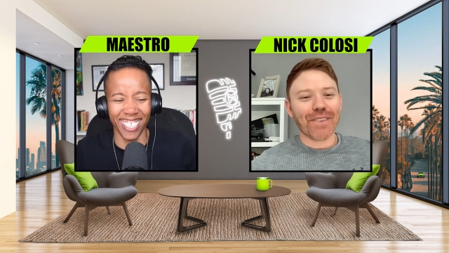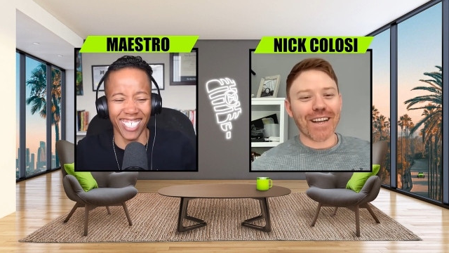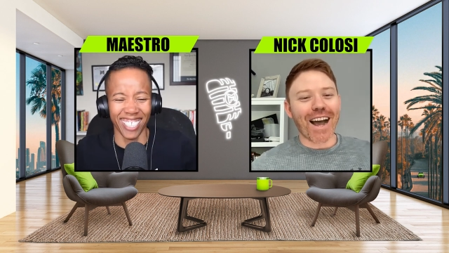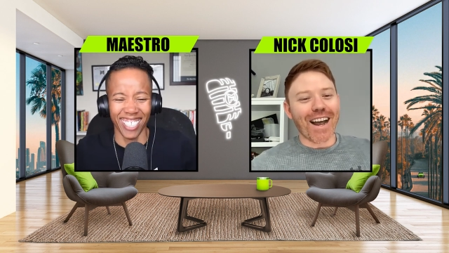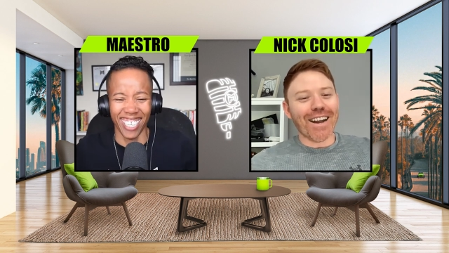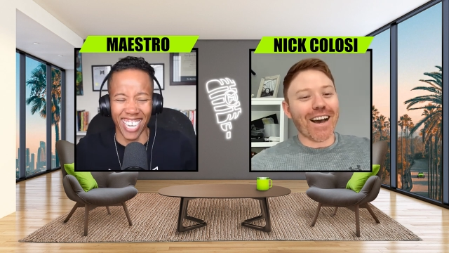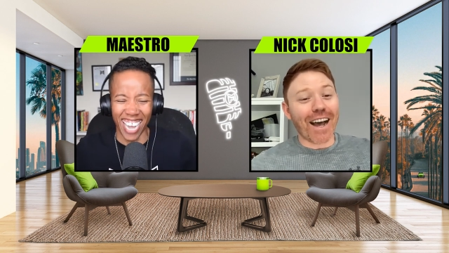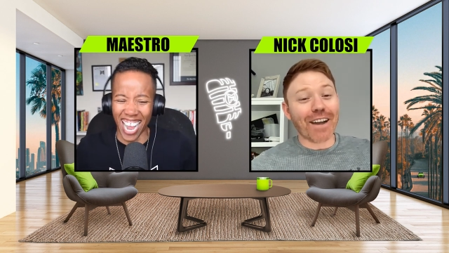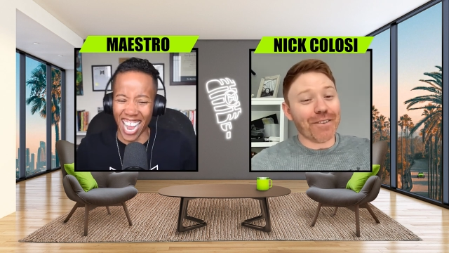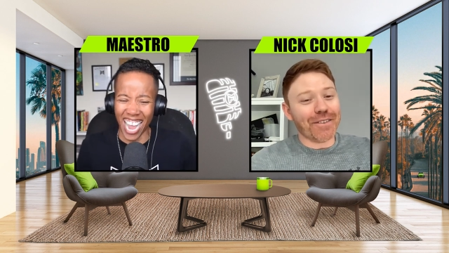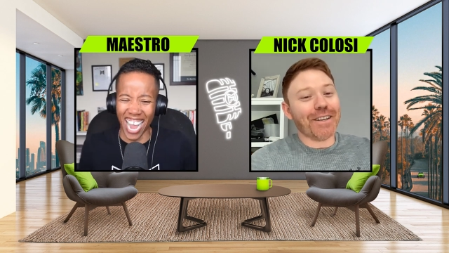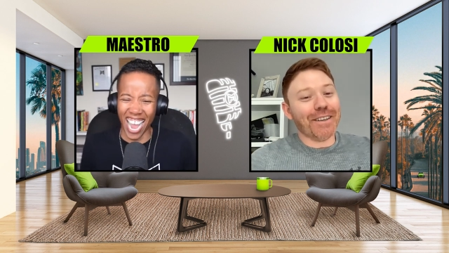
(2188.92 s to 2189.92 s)
Speaker 1: I, I,
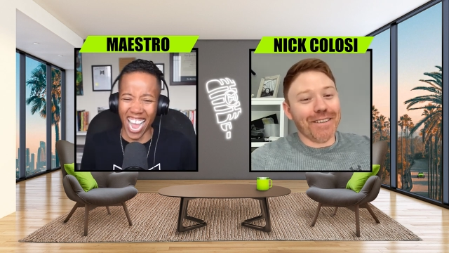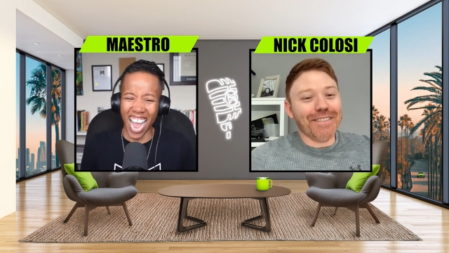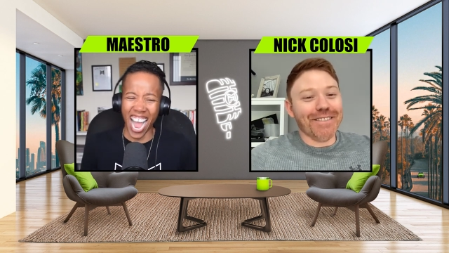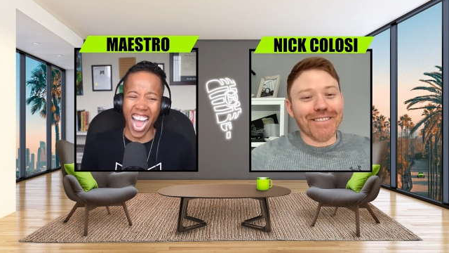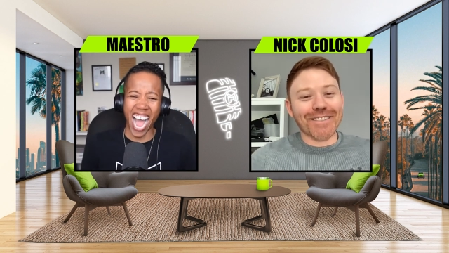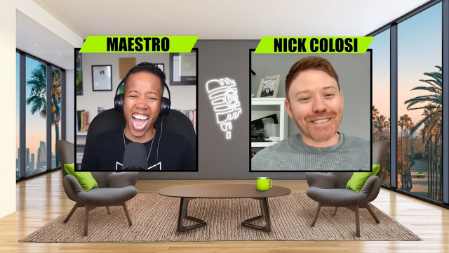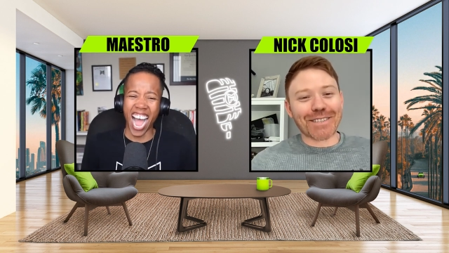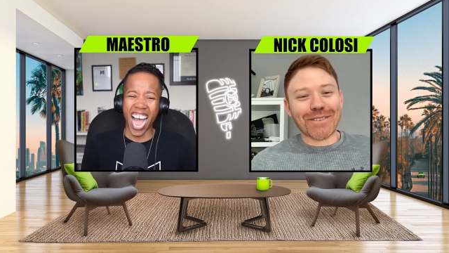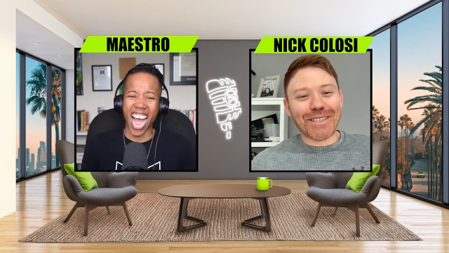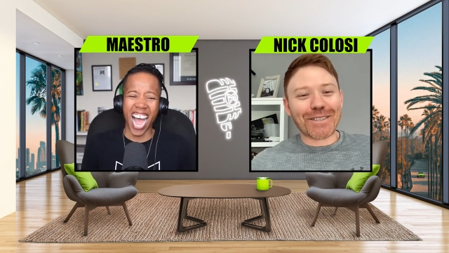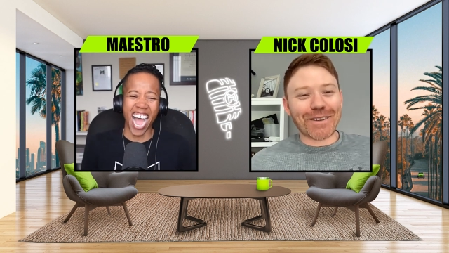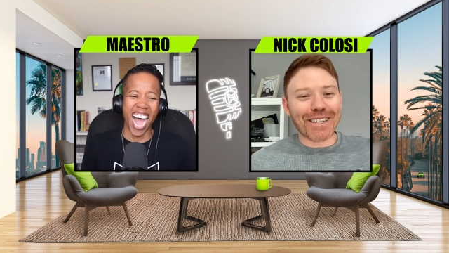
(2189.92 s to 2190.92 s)
hey, some of
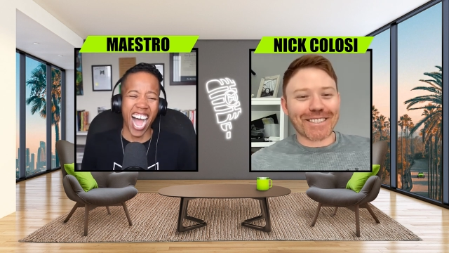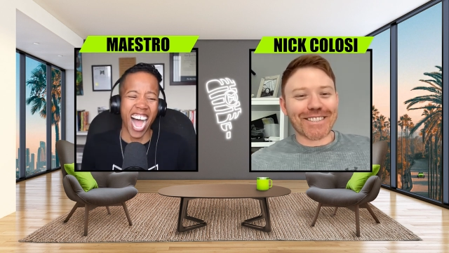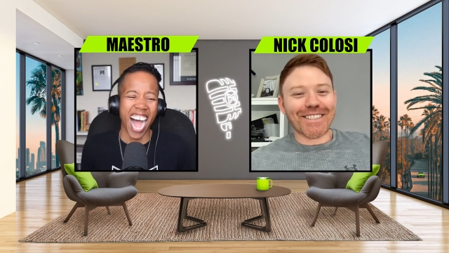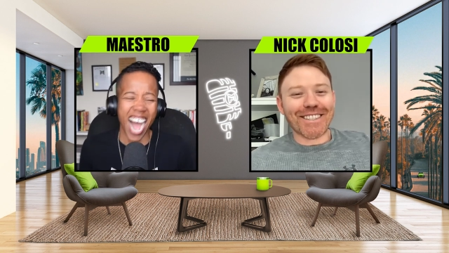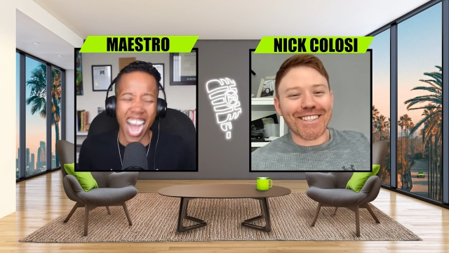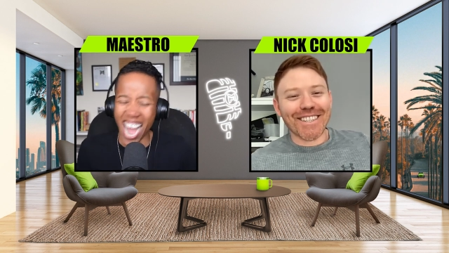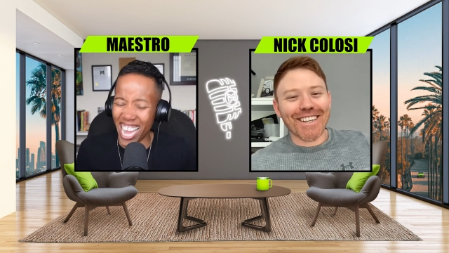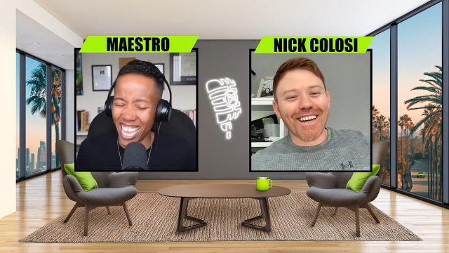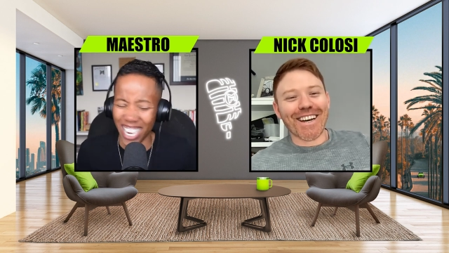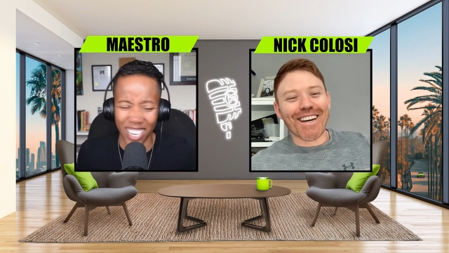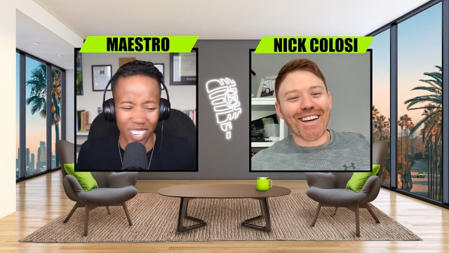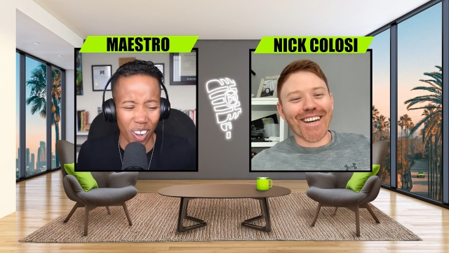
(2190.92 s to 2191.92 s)
these questions, yeah. Uh,